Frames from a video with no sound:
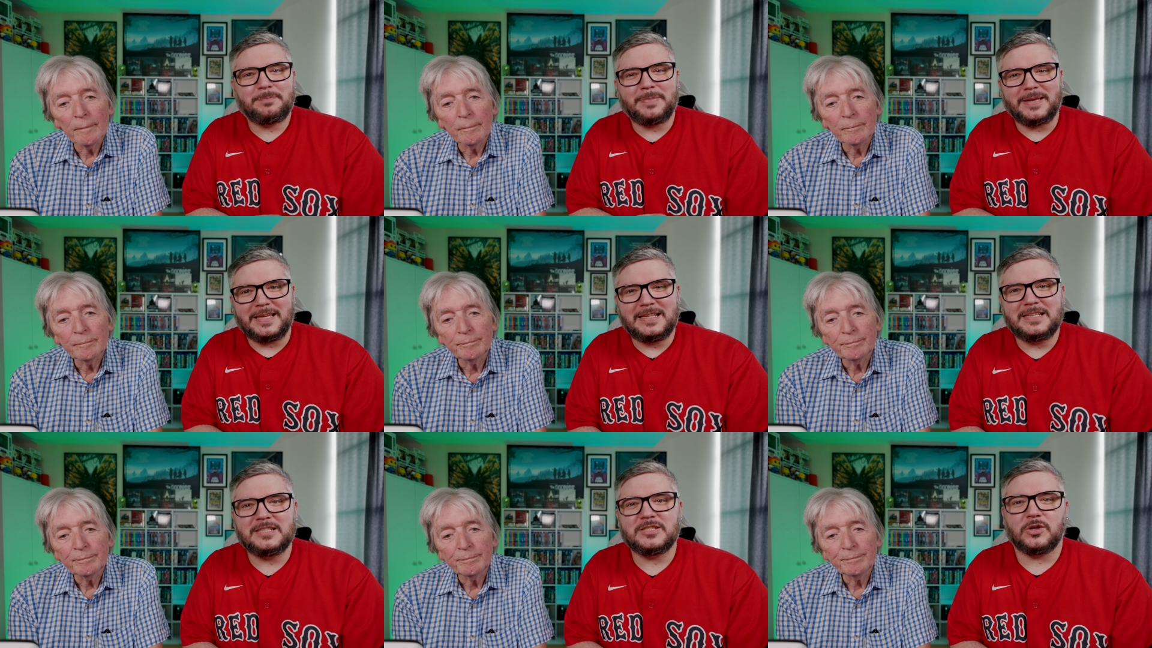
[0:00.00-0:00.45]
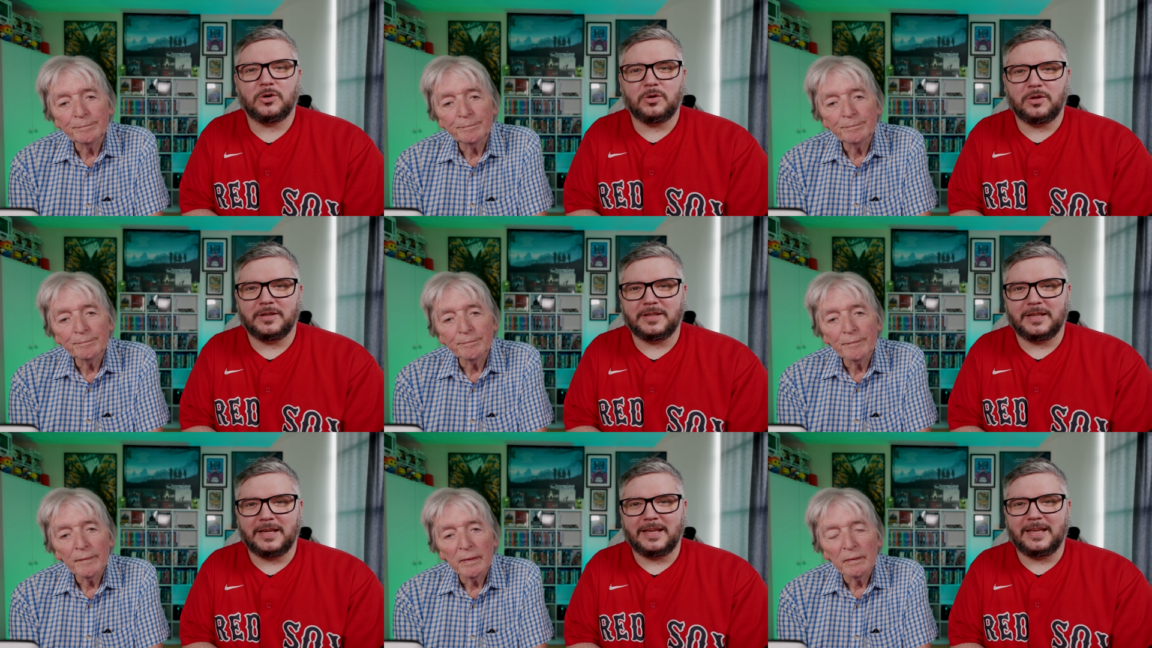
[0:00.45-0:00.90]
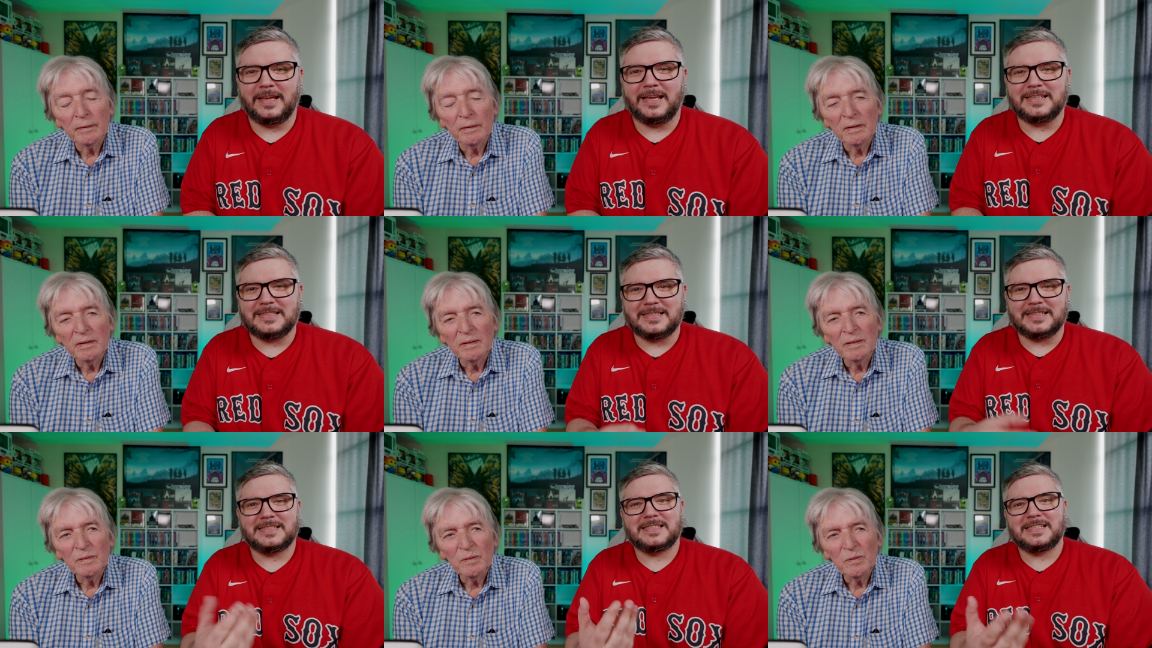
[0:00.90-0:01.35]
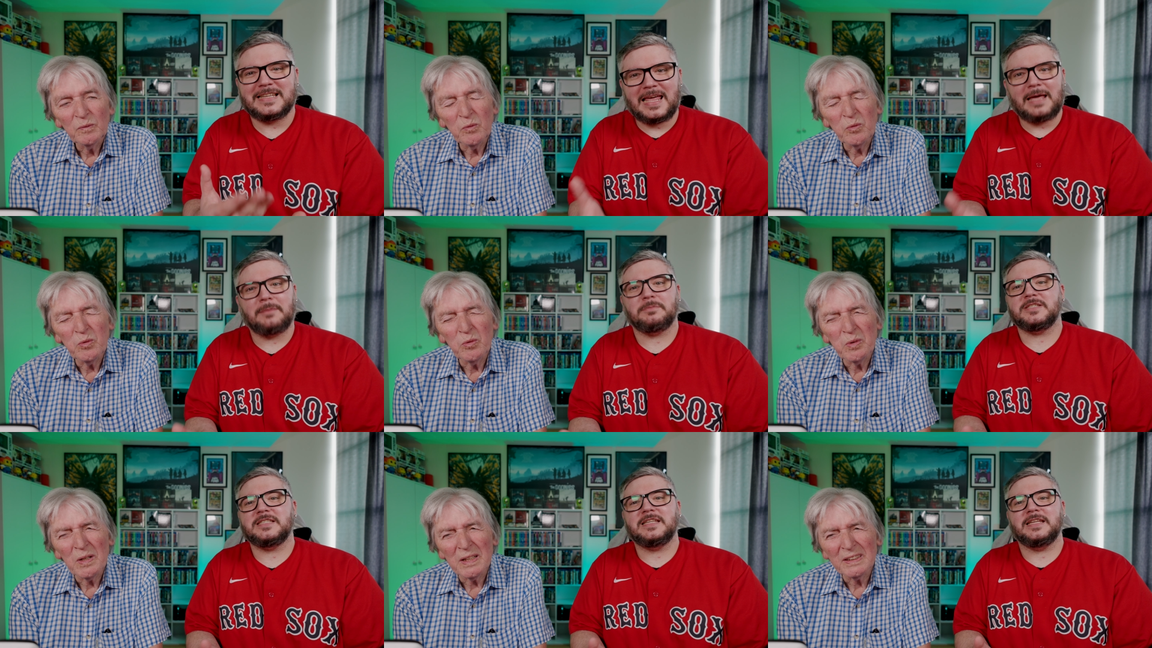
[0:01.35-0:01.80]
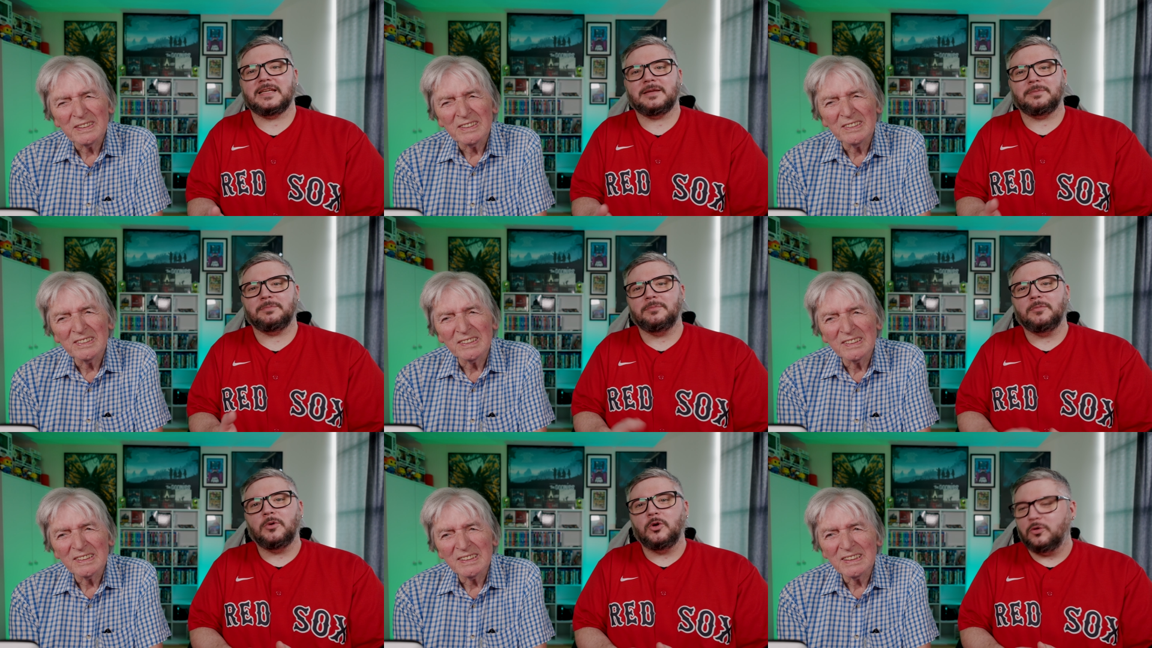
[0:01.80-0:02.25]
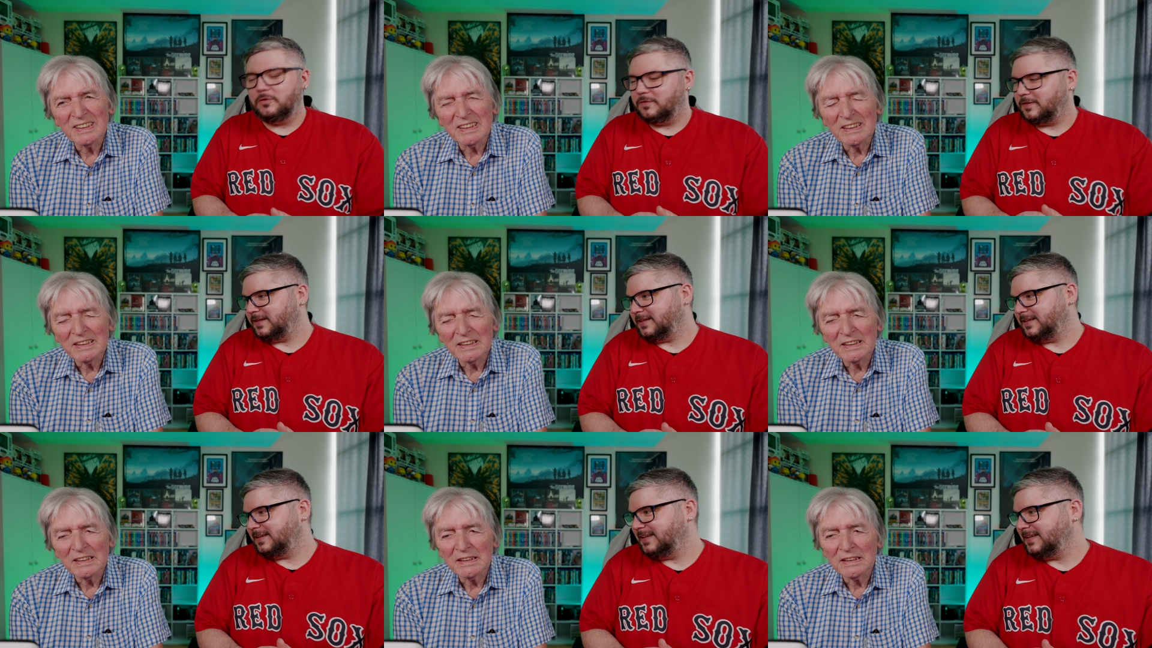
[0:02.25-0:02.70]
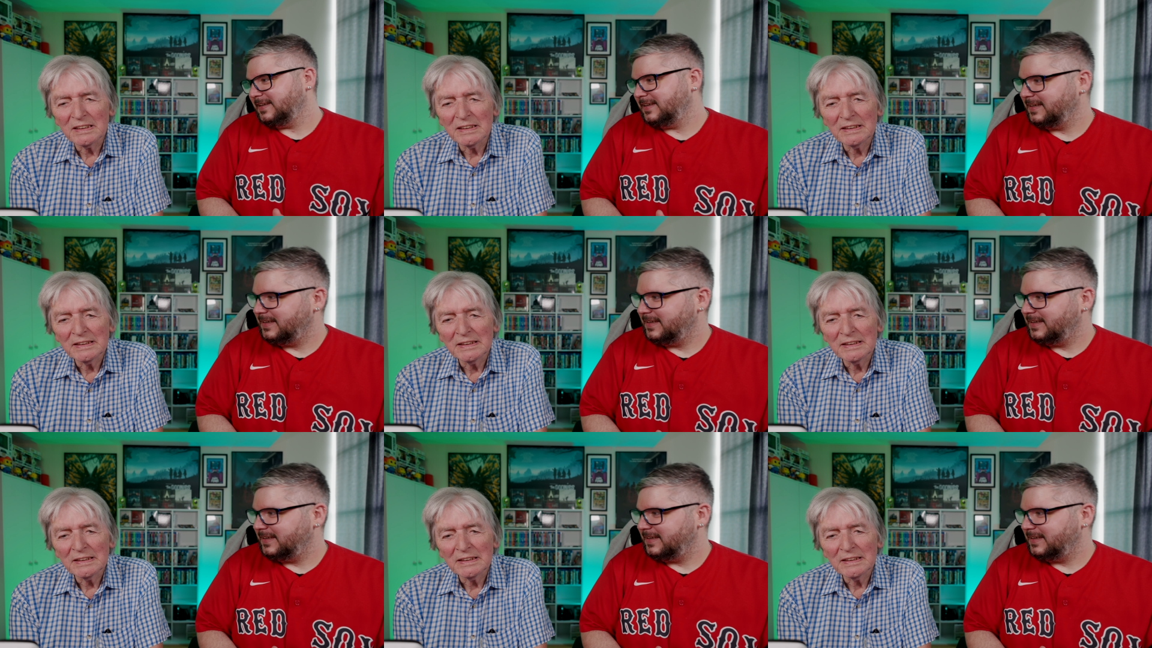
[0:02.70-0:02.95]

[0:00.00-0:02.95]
Speaker 1: Bean's Holiday. It's a slapstick movie.